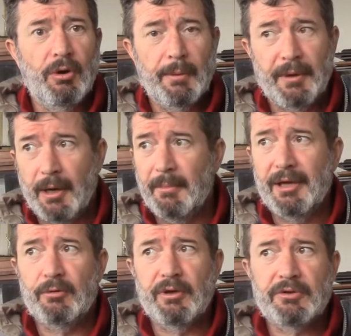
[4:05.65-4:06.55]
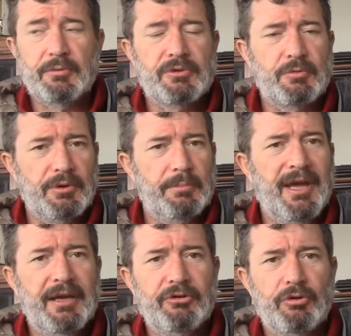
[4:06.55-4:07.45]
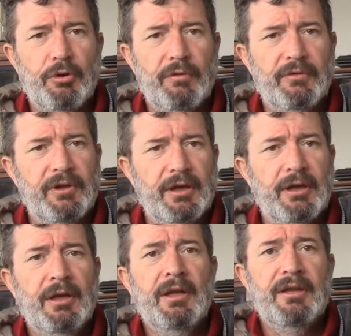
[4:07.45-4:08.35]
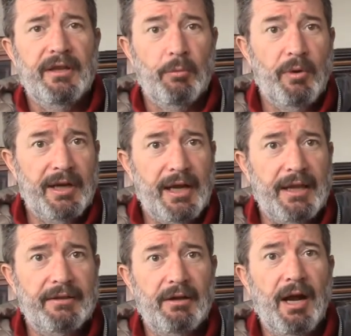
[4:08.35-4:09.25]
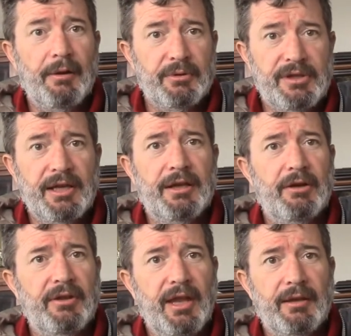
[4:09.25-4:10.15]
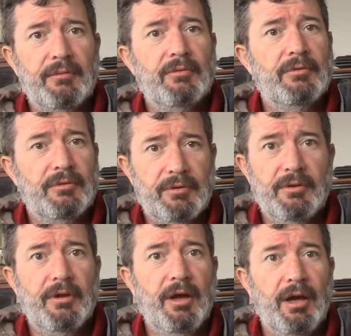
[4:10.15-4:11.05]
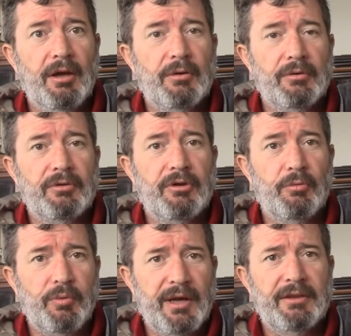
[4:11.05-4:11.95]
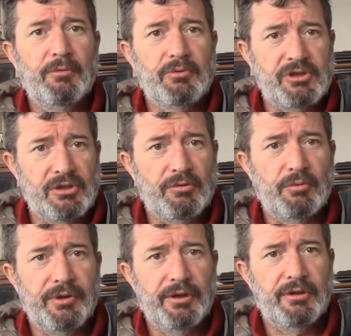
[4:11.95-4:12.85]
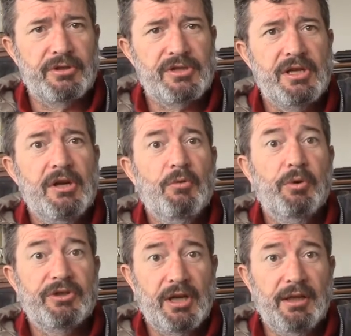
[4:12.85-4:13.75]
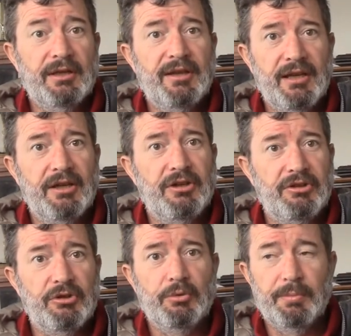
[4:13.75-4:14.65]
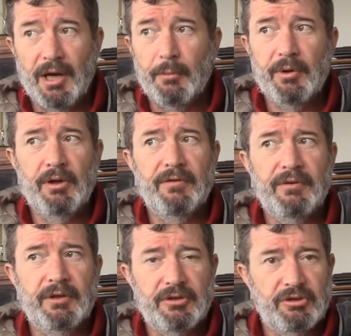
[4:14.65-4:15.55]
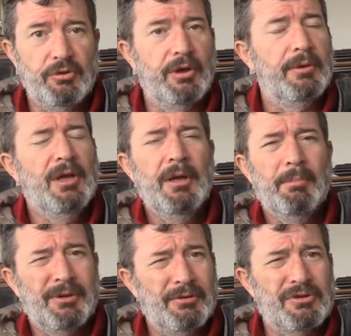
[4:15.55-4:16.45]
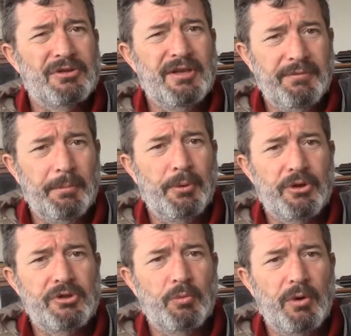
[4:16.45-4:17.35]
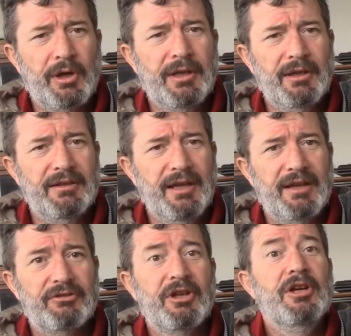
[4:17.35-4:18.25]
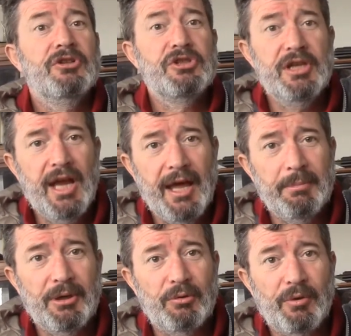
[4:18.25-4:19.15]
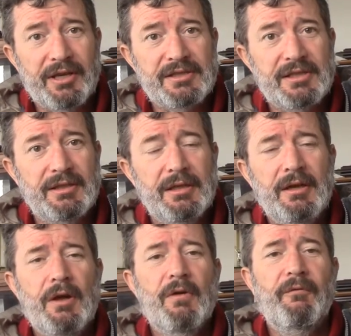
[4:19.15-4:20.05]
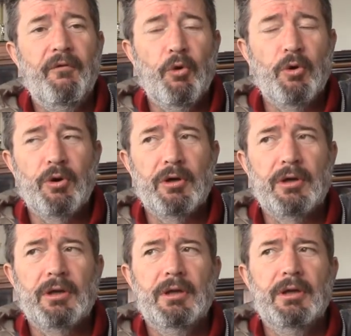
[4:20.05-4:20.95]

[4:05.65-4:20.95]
up, and I made arrangements with a manager over there that when it got there, I would take care of that, the rent that was in arrears, which I intended to do, but I went over there to do it. But there was a different person working the desk. She had me arrested for